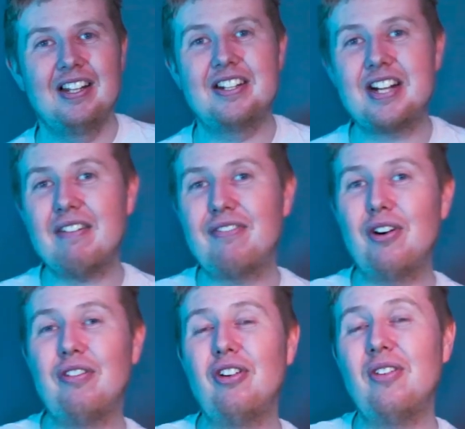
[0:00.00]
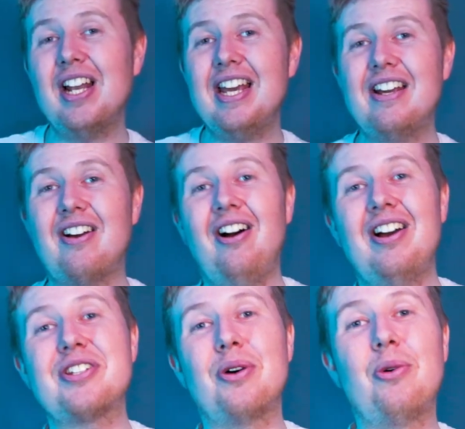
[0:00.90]
The Gen four Formula E
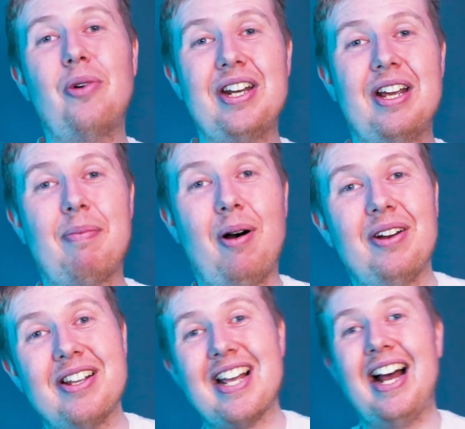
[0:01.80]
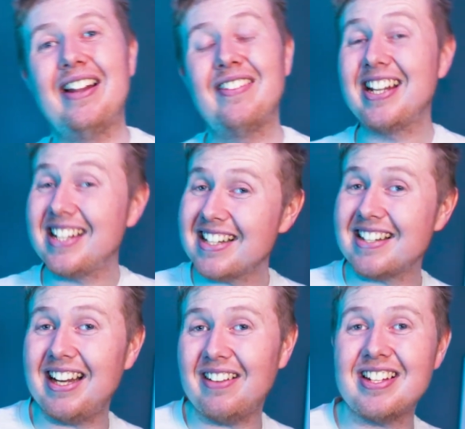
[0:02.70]
car is already upon us, and they did
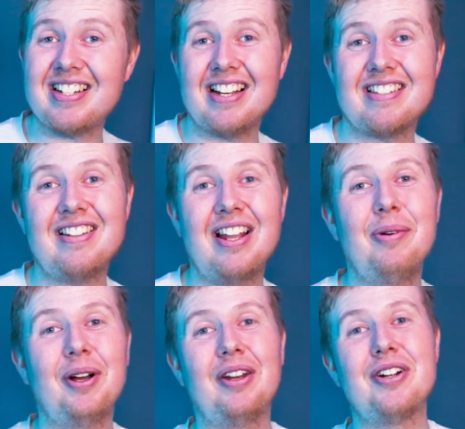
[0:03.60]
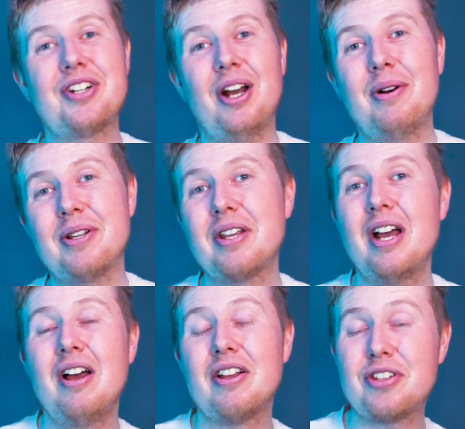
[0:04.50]
say after testing they were going to show us
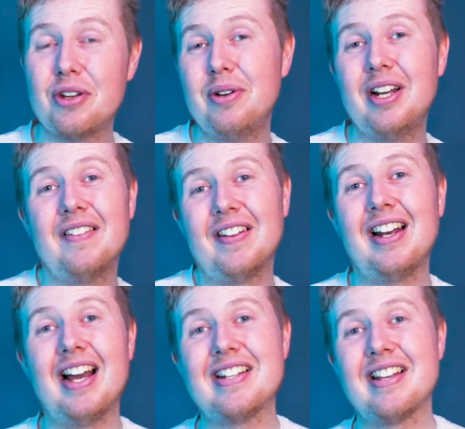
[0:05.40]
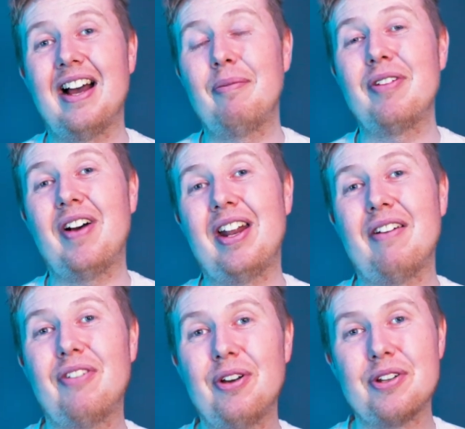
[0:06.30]
sooner than later, and we've had
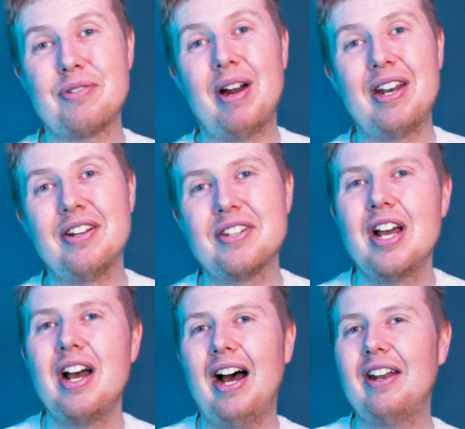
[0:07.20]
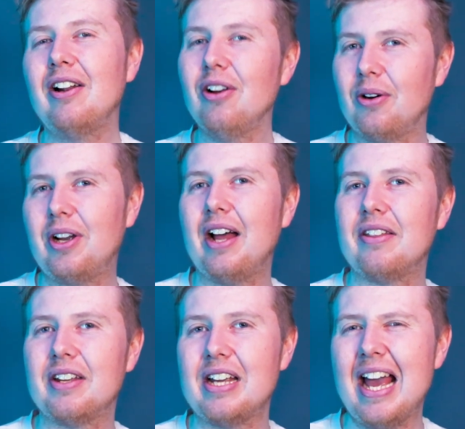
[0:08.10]
our first renders and a look
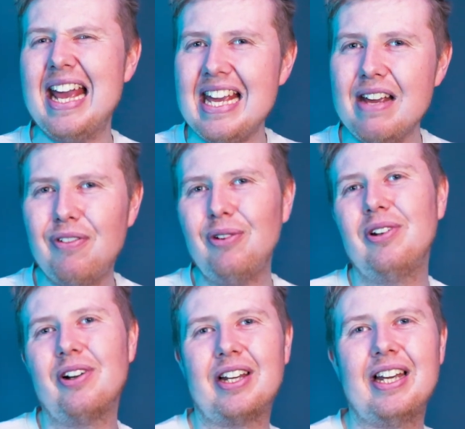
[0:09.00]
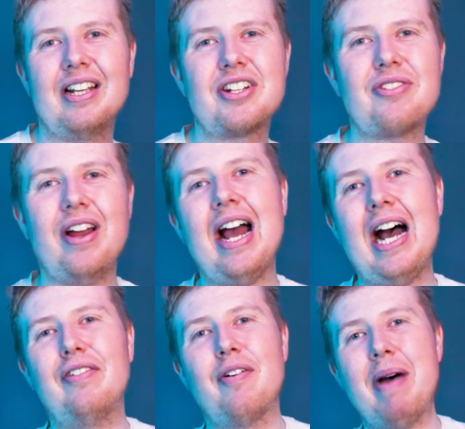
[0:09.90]
at the evil looking, straight
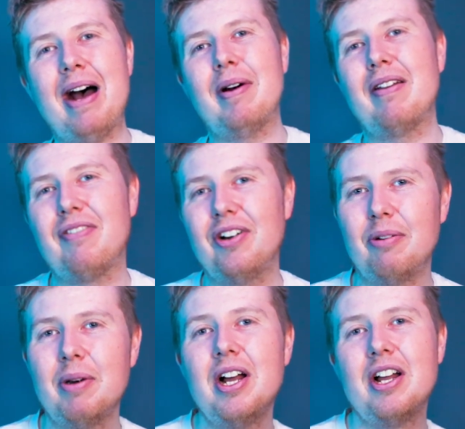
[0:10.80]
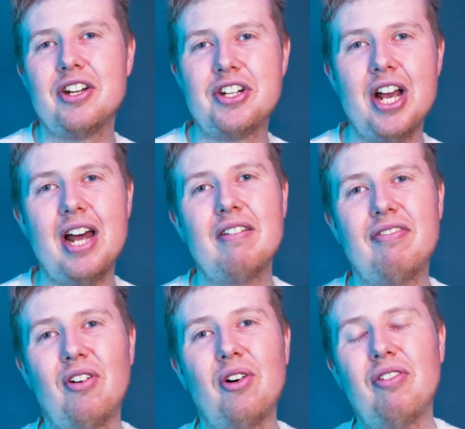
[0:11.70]
out of a Batman film, Gen
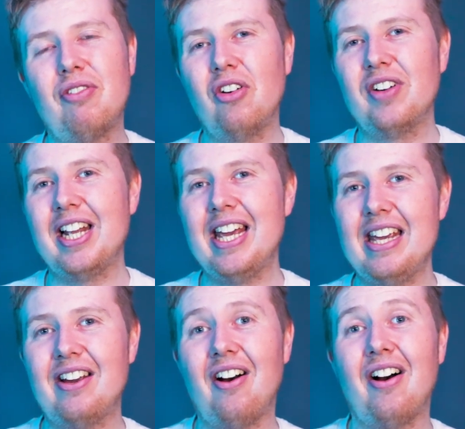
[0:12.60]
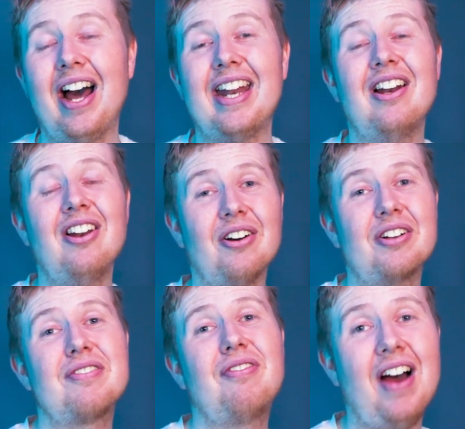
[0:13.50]
four Formula E car, and it
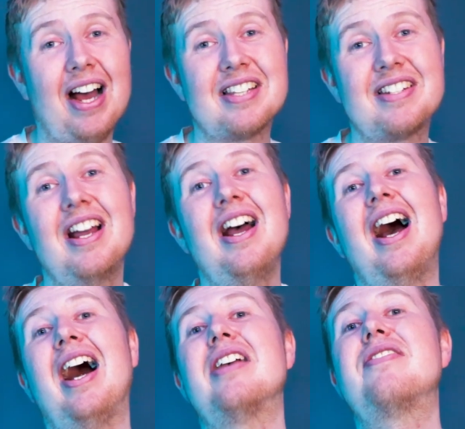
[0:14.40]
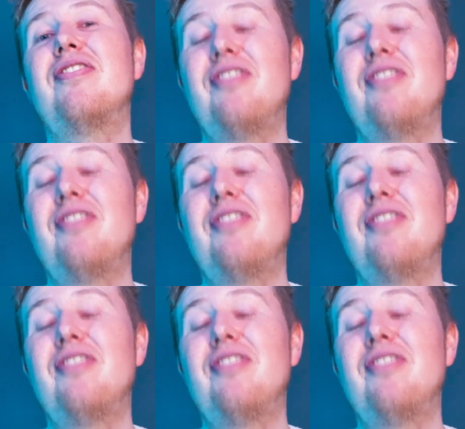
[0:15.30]
looks fast as